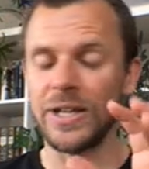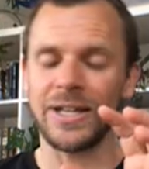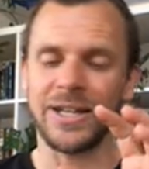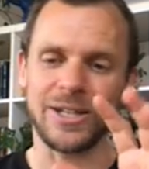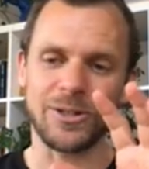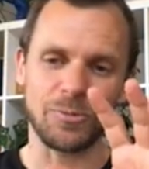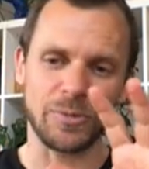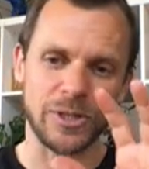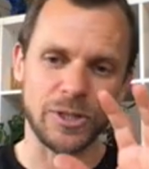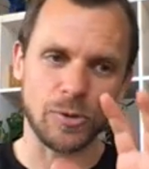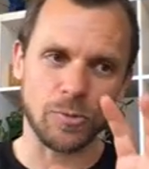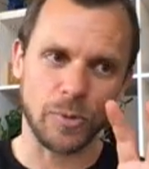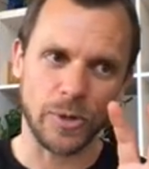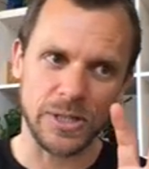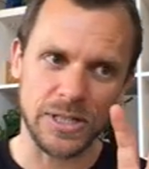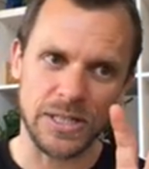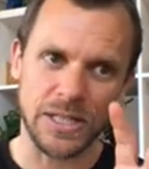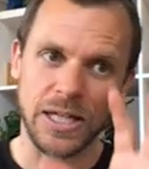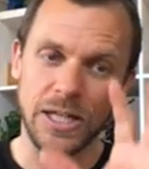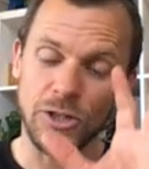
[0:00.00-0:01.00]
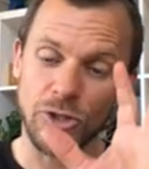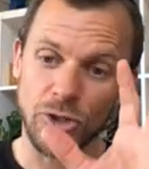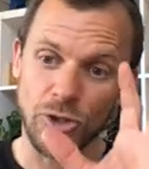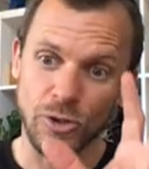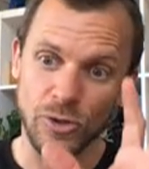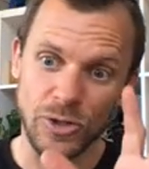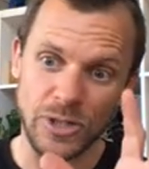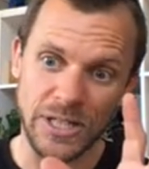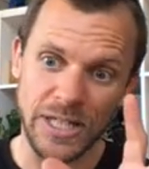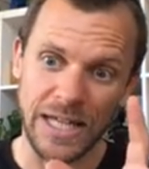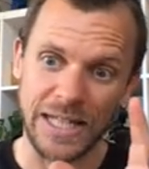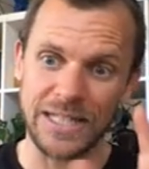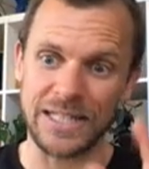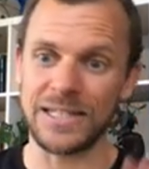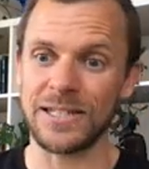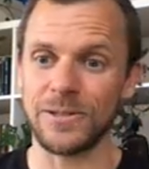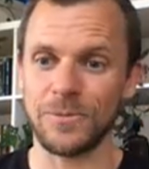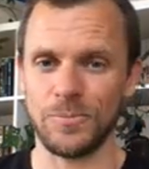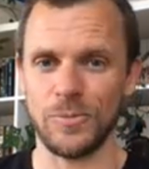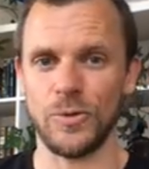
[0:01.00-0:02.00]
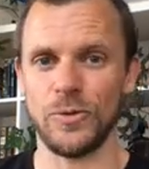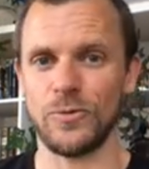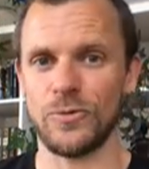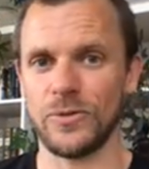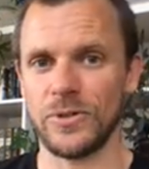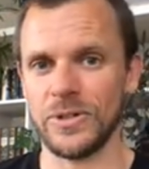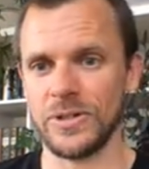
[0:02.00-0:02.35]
and which ones shouldn't move.